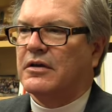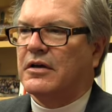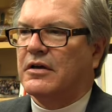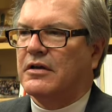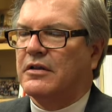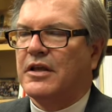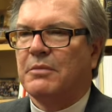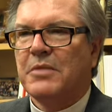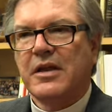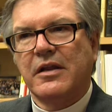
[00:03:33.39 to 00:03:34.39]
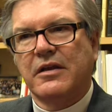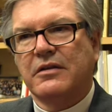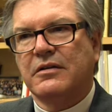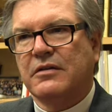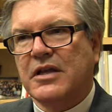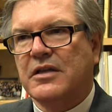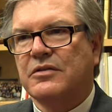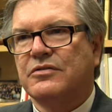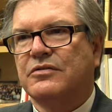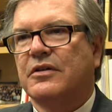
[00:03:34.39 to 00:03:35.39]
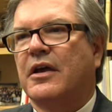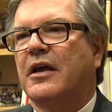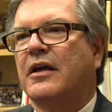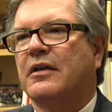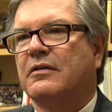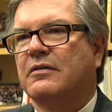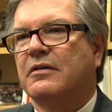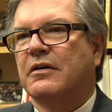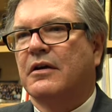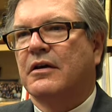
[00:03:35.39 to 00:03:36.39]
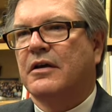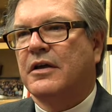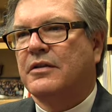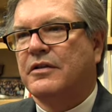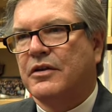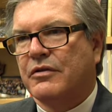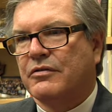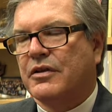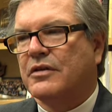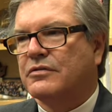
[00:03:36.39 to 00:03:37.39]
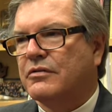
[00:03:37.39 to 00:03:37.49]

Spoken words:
the immediate needs and then the other needs.